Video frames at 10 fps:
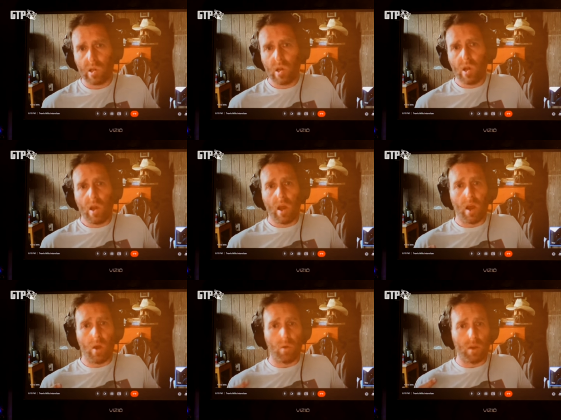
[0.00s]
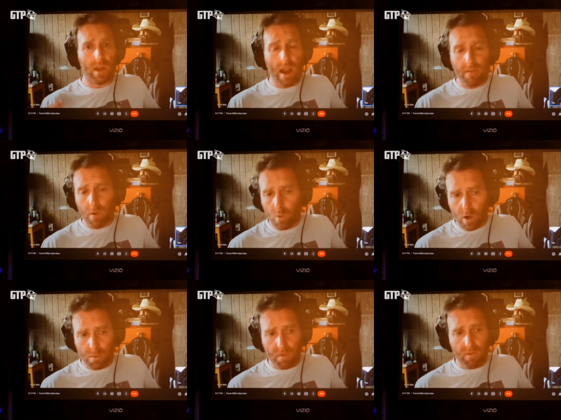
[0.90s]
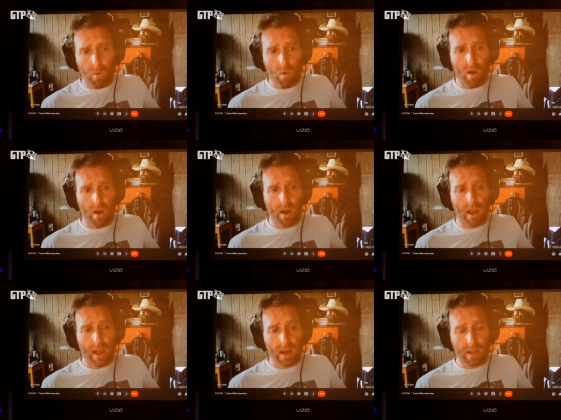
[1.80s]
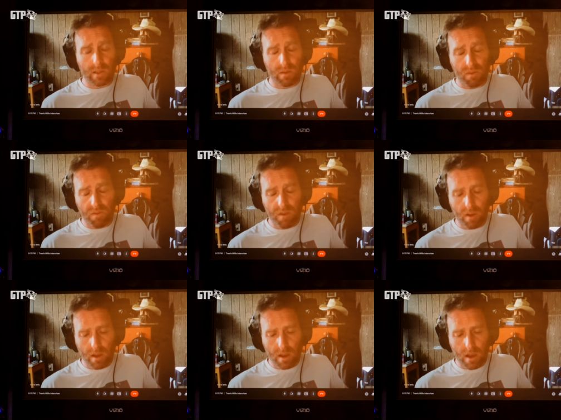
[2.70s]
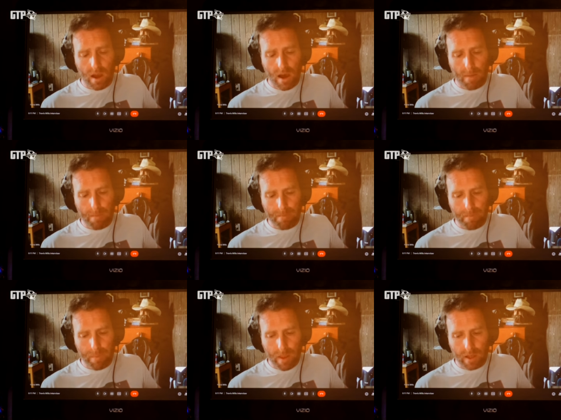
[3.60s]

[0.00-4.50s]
yeah. who had never worked before, right. and it's a fulfilling um,